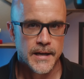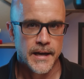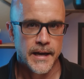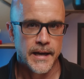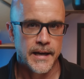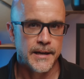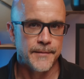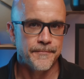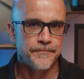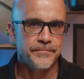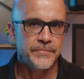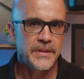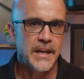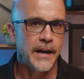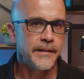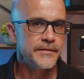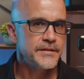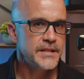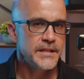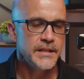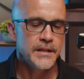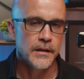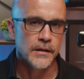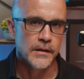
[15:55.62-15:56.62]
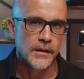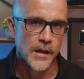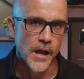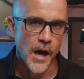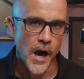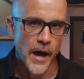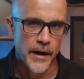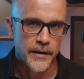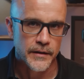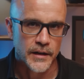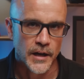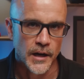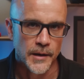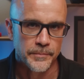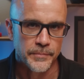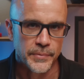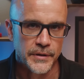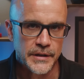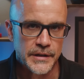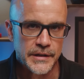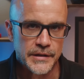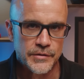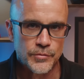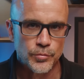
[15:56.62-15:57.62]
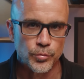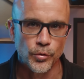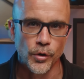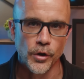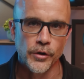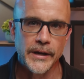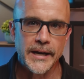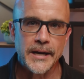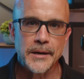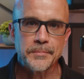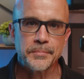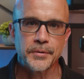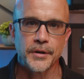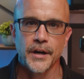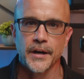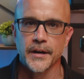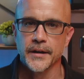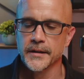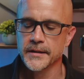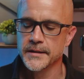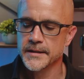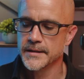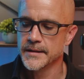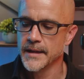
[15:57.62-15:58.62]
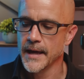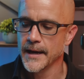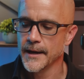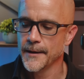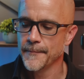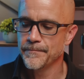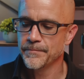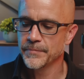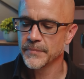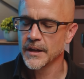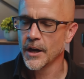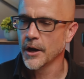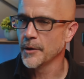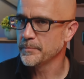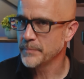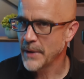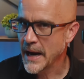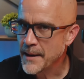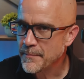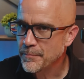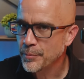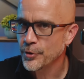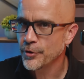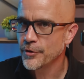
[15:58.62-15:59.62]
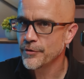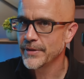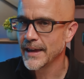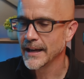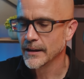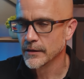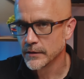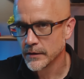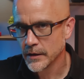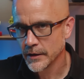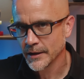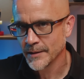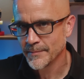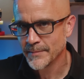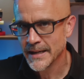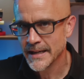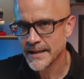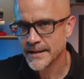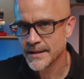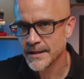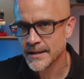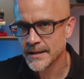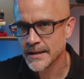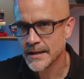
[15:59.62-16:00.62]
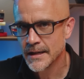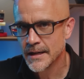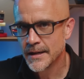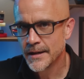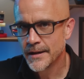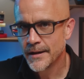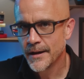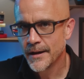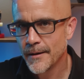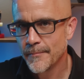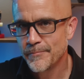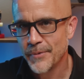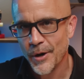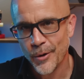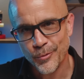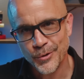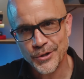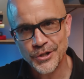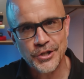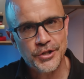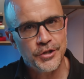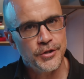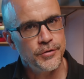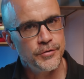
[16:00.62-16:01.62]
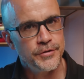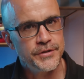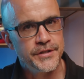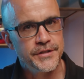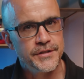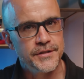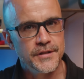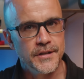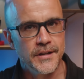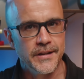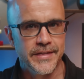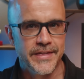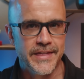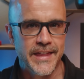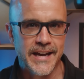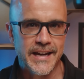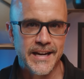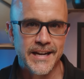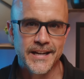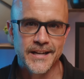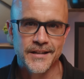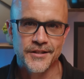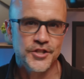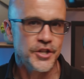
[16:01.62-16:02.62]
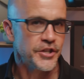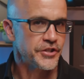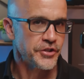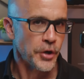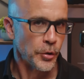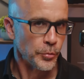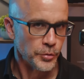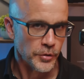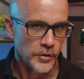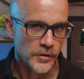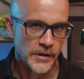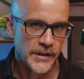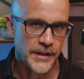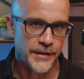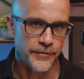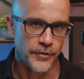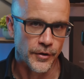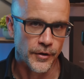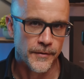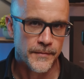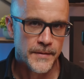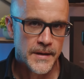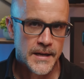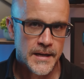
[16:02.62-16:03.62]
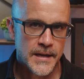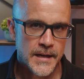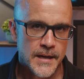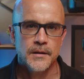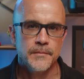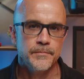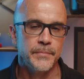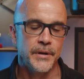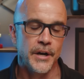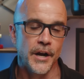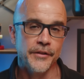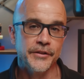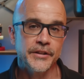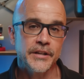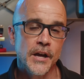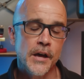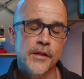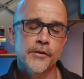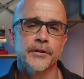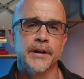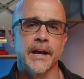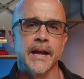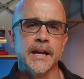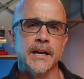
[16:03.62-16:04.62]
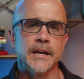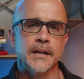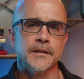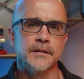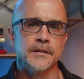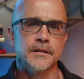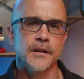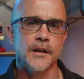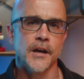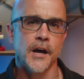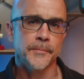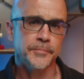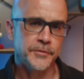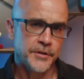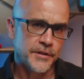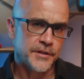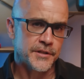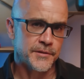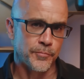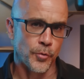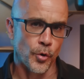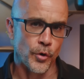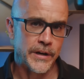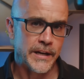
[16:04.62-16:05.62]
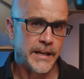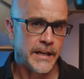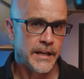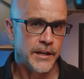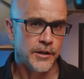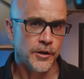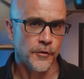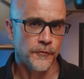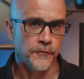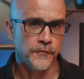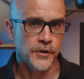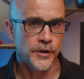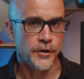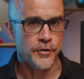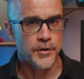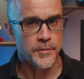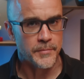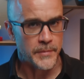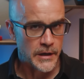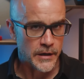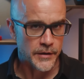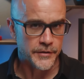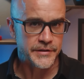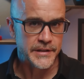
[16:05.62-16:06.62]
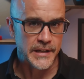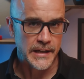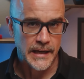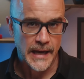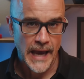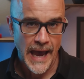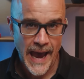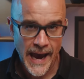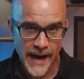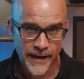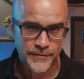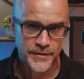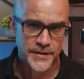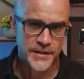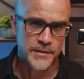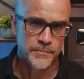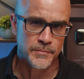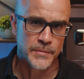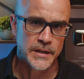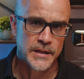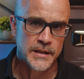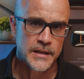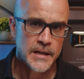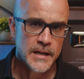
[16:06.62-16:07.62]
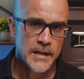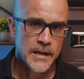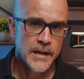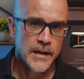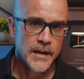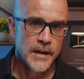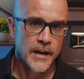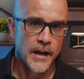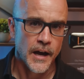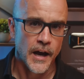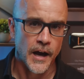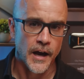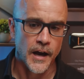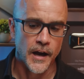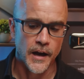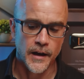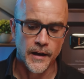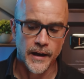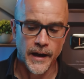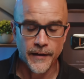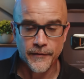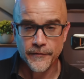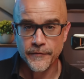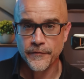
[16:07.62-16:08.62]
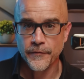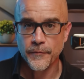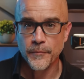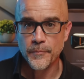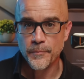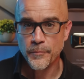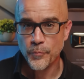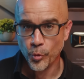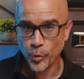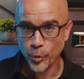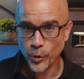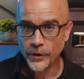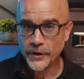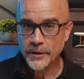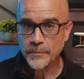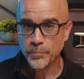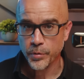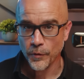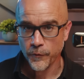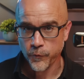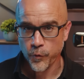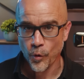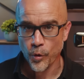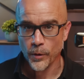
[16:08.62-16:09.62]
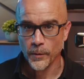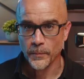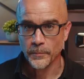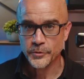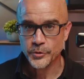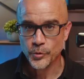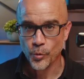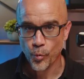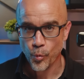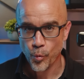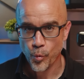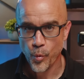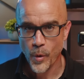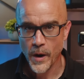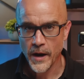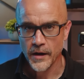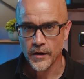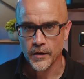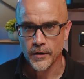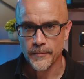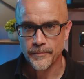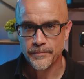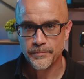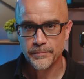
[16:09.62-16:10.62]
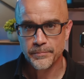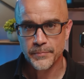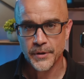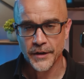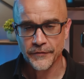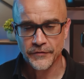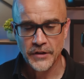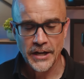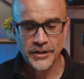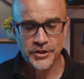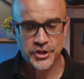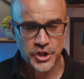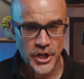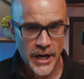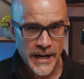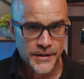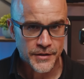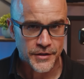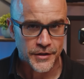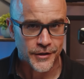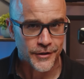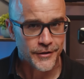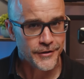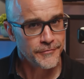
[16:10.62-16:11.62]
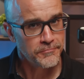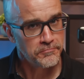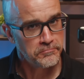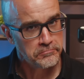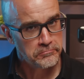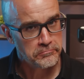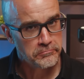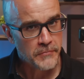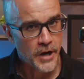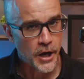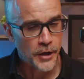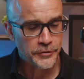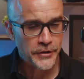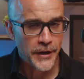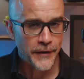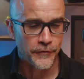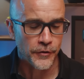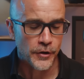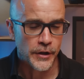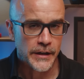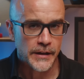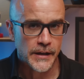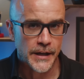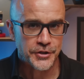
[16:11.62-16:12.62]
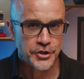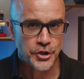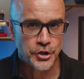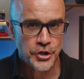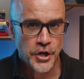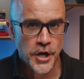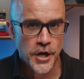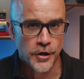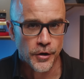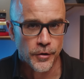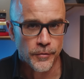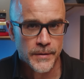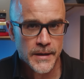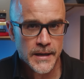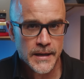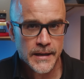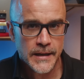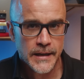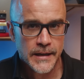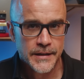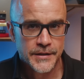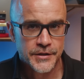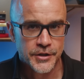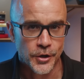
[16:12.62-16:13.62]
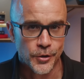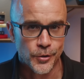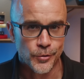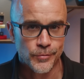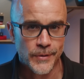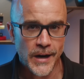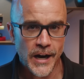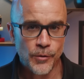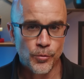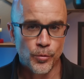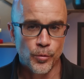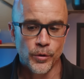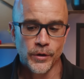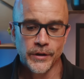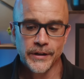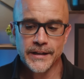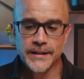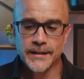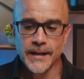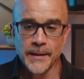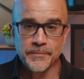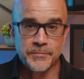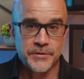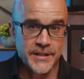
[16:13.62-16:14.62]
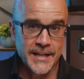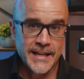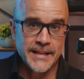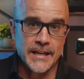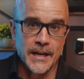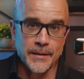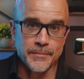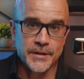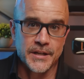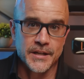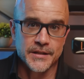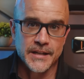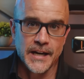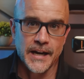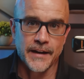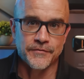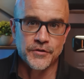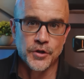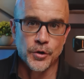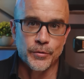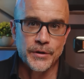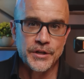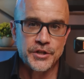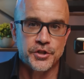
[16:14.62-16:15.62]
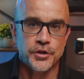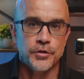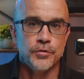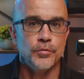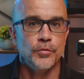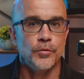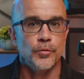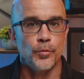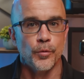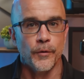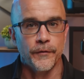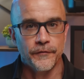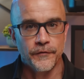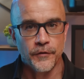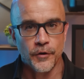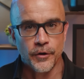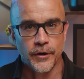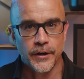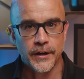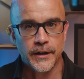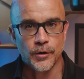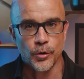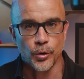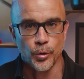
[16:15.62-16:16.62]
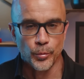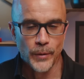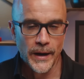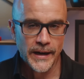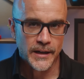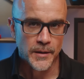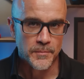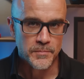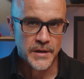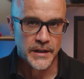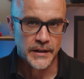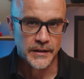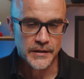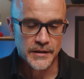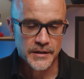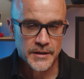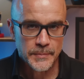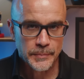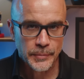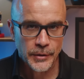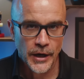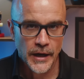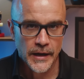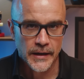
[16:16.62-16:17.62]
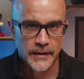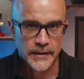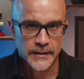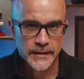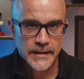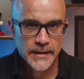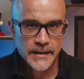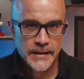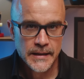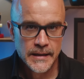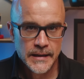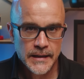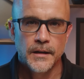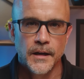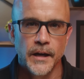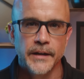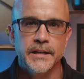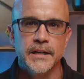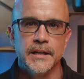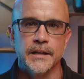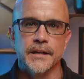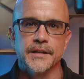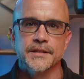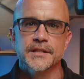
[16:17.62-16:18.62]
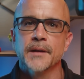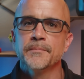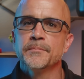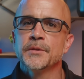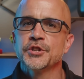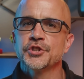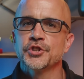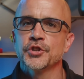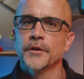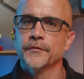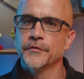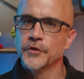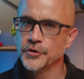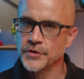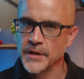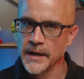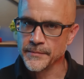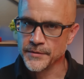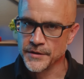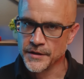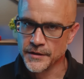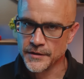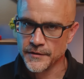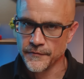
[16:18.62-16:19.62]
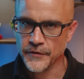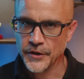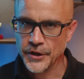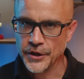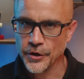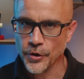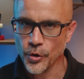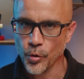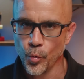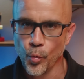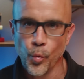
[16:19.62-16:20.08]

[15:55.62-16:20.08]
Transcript: And I've seen a lot of companies roll out products that on paper, they look amazing, but when used, they just don't deliver. But on the other hand, up to this point, EcoFlow, the models they have sent me, uh, have really performed well. But if that changes, I'll definitely let you know. So I really, I'm saying that because I have no issue referring or recommending this product. Again, as I mentioned a few times in this video,